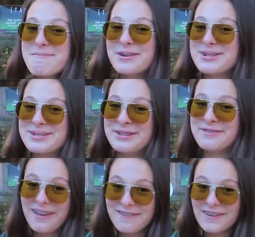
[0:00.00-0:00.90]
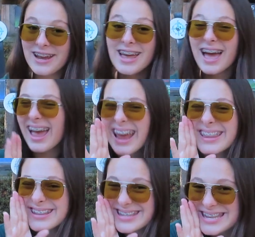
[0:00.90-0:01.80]
personal favorite,
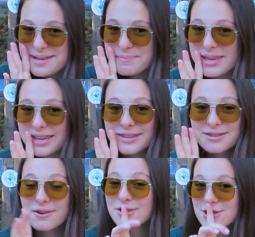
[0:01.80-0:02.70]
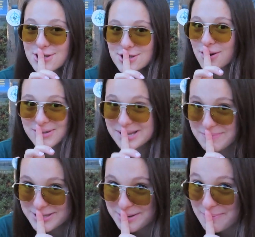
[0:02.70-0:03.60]
and the sneak peek, so shh, don't tell
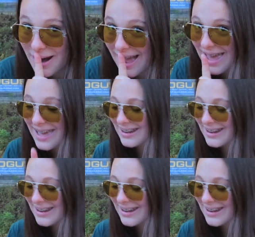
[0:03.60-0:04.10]
Mr. Brian.